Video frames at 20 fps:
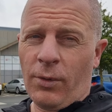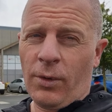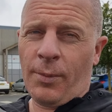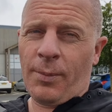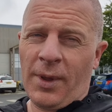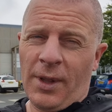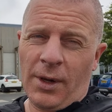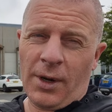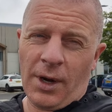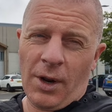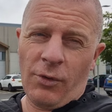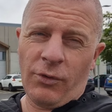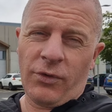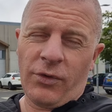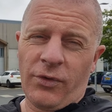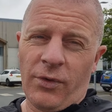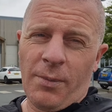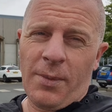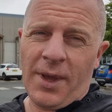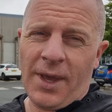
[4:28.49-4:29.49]
a bit
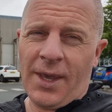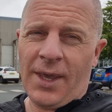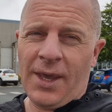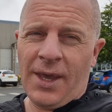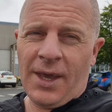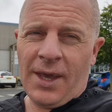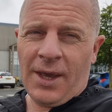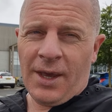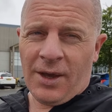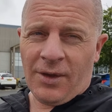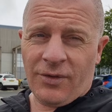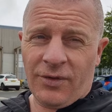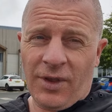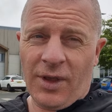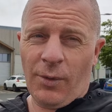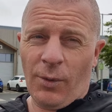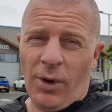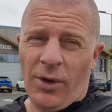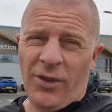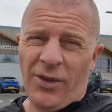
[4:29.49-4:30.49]
closer to me,
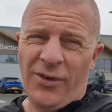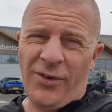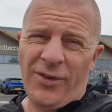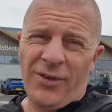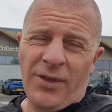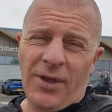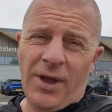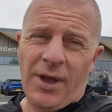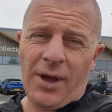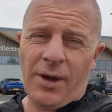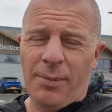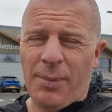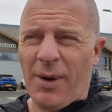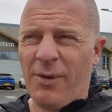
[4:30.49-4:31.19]
see what there is there.